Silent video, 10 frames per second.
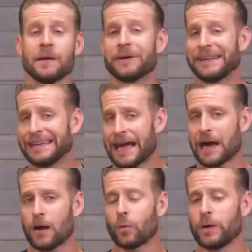But
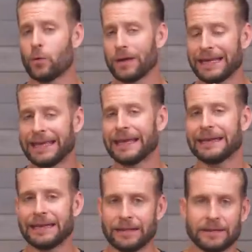now we want to
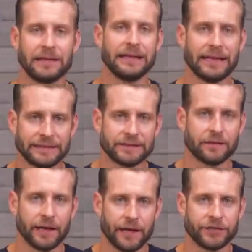get into the
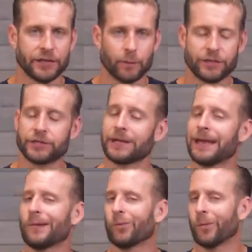installation, which
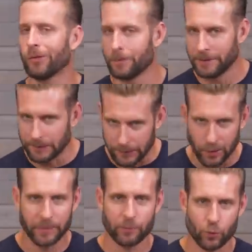again will be a
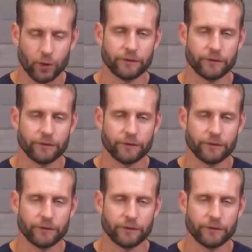little bit more